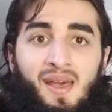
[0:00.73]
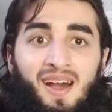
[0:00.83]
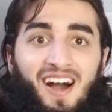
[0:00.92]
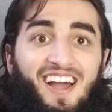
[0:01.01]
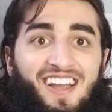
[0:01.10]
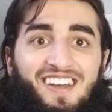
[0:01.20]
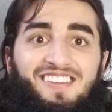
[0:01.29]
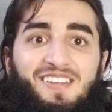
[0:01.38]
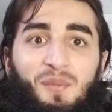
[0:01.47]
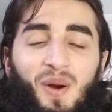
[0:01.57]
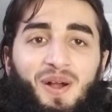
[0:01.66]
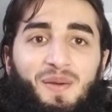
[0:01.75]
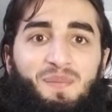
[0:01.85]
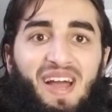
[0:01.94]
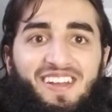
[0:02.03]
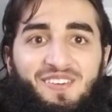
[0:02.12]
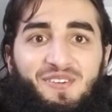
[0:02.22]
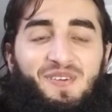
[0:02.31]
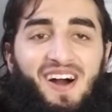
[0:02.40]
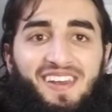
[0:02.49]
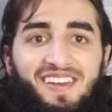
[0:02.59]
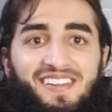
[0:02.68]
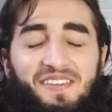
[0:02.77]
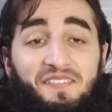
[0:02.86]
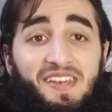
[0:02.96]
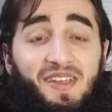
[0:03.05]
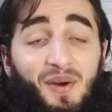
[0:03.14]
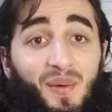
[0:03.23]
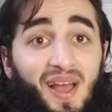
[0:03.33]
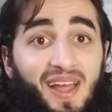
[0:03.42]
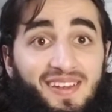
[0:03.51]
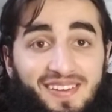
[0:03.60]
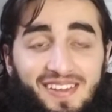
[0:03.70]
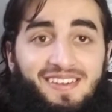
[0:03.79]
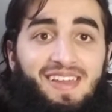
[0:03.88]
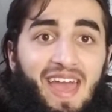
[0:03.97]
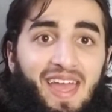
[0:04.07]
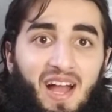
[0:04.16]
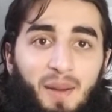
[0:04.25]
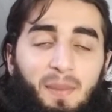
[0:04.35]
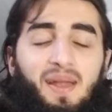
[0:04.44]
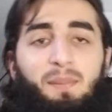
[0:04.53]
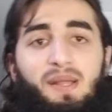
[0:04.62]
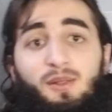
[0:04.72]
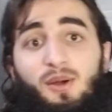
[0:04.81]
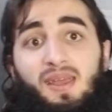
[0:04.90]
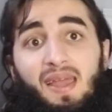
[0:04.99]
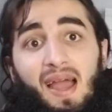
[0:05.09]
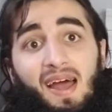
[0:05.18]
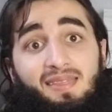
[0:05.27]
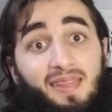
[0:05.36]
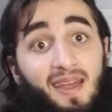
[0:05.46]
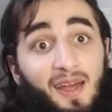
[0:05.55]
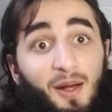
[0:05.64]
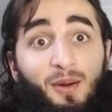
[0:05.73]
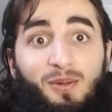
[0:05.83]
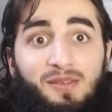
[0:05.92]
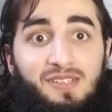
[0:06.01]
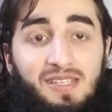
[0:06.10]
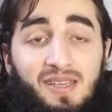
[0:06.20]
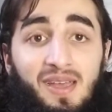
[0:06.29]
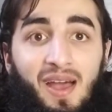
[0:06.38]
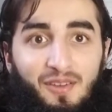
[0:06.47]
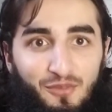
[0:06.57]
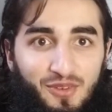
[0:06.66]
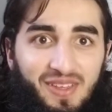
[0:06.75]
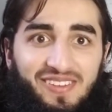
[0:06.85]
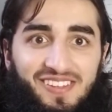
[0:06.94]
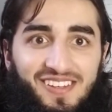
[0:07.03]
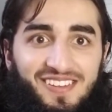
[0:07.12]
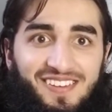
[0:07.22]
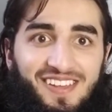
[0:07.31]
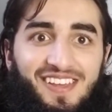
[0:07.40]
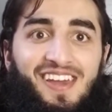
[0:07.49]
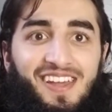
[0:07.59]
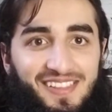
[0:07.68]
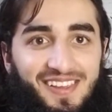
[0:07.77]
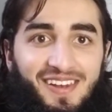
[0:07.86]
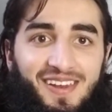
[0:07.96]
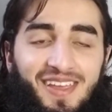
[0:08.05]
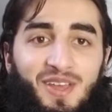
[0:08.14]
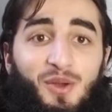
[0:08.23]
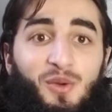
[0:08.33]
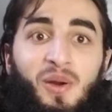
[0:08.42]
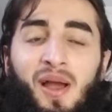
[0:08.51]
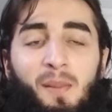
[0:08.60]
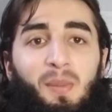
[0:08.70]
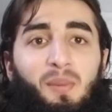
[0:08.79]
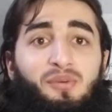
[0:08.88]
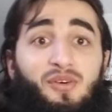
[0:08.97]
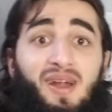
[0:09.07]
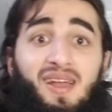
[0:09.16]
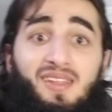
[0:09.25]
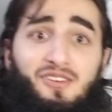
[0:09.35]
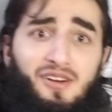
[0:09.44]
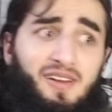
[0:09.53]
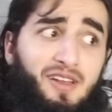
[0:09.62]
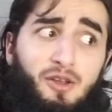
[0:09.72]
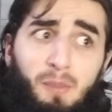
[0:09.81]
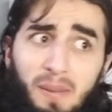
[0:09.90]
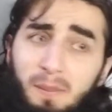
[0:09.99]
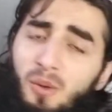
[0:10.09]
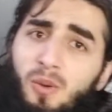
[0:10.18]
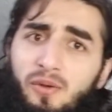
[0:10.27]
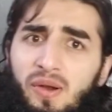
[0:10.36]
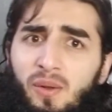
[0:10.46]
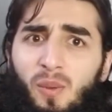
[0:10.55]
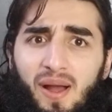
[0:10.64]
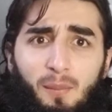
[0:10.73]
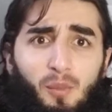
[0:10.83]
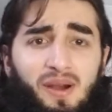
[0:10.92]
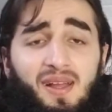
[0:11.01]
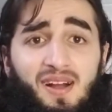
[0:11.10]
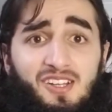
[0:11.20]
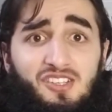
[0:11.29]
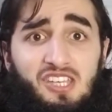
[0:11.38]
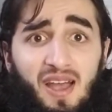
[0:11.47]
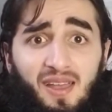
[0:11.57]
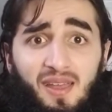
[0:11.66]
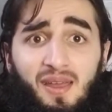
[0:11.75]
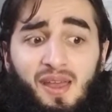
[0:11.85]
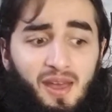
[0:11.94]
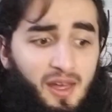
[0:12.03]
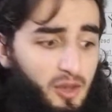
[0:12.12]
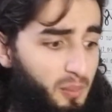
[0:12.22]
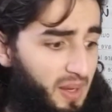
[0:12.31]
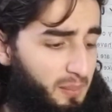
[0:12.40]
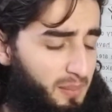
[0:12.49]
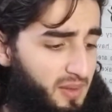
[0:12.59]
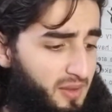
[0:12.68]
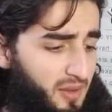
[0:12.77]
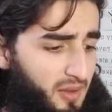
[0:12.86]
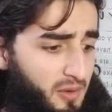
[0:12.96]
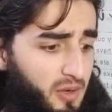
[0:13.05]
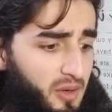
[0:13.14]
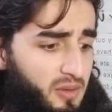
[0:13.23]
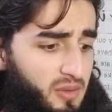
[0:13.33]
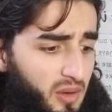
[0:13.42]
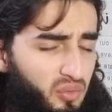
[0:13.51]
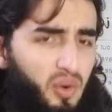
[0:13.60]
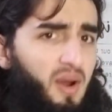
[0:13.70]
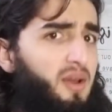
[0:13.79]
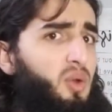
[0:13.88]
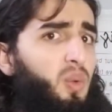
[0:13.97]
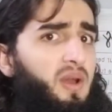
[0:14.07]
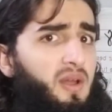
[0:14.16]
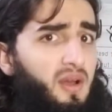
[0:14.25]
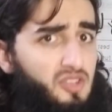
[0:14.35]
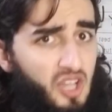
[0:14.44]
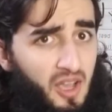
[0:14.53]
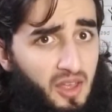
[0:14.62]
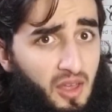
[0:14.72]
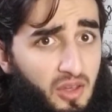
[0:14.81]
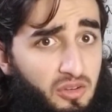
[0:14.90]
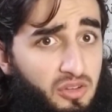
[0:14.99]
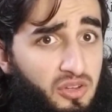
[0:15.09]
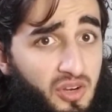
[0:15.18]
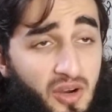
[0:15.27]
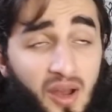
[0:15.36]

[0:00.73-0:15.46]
Hi guys and welcome back to another video, and today I'm going to be looking at the LG V60 10Q. But before I get started, you might be wondering why I'm wearing a jacket, and you might be thinking to yourself, why are you wearing a jacket, good sir?